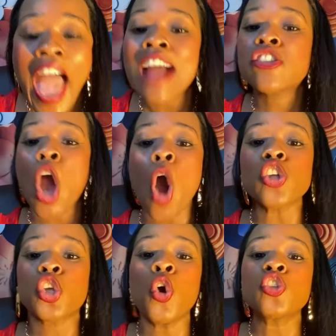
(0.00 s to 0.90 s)
and
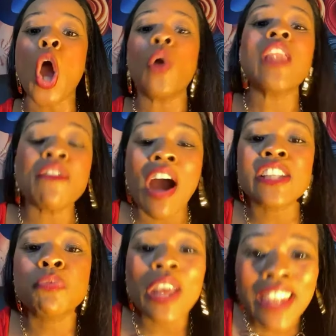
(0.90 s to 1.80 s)
those who don't love
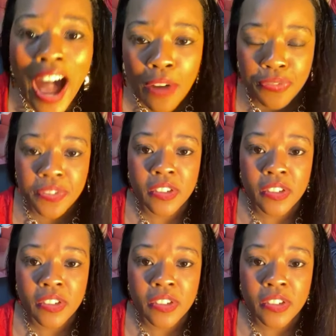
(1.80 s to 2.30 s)
us we love.